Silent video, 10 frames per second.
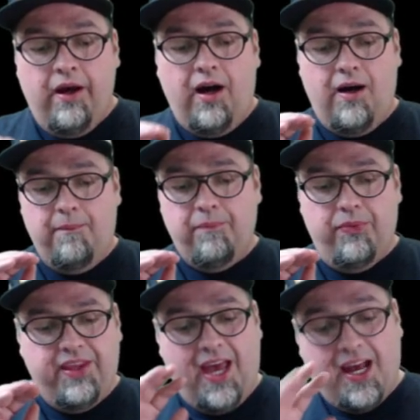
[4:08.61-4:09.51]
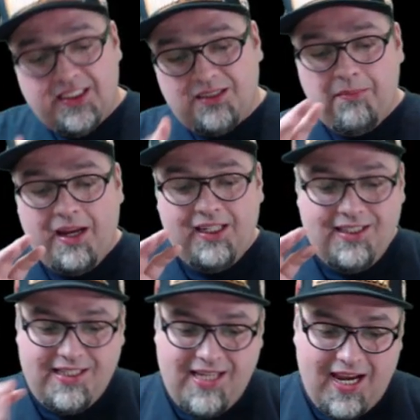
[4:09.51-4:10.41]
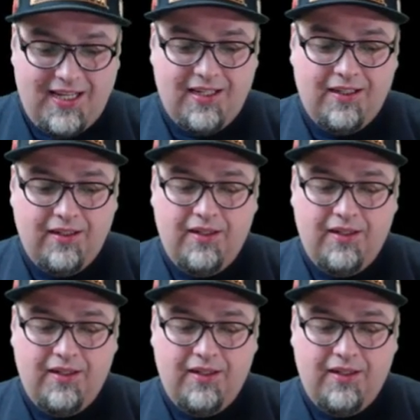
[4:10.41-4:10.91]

Um, the estimated date,